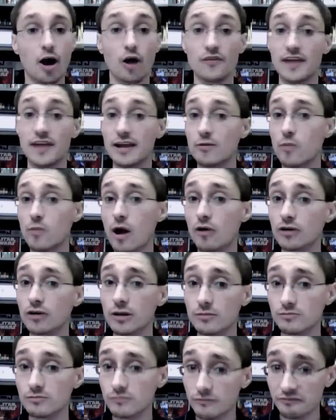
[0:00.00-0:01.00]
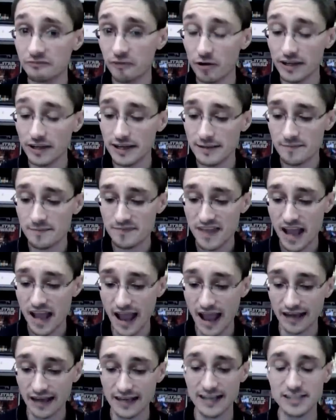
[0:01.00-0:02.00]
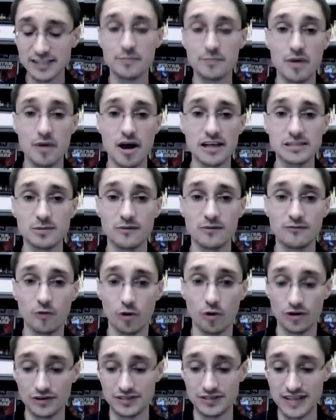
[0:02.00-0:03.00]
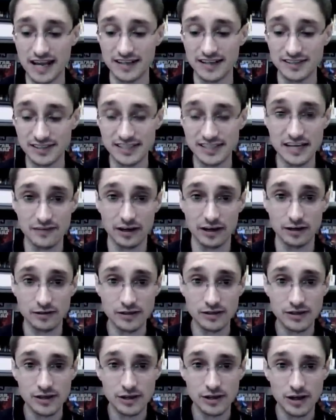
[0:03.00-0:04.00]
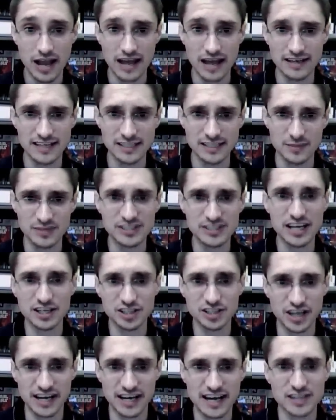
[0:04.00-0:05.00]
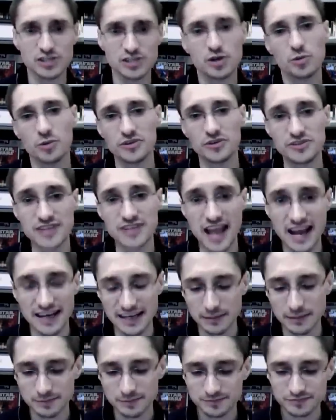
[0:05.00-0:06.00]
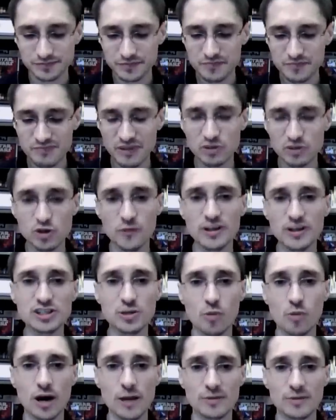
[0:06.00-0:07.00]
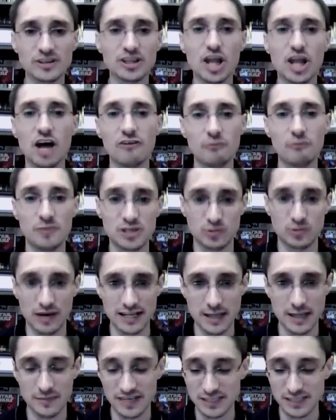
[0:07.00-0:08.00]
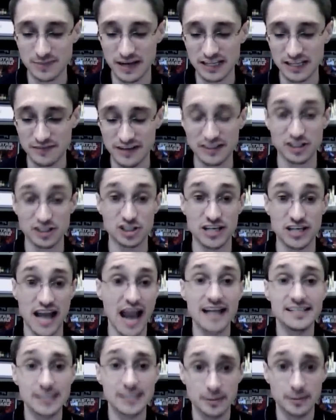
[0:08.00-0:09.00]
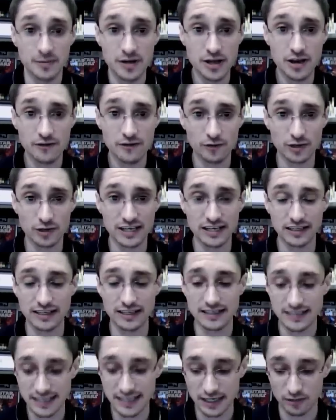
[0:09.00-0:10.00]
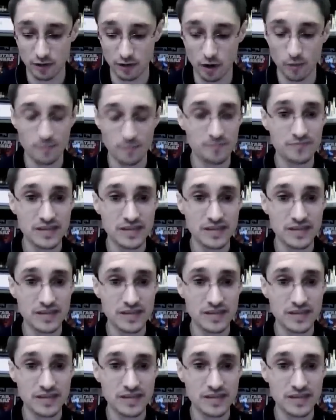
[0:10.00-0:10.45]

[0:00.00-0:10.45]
Are they welcome fully? And is it possible for Den Sava and his obsession, I guess, with Danny to eventually wind up with love between them despite the fact that she hates him for killing Kiro?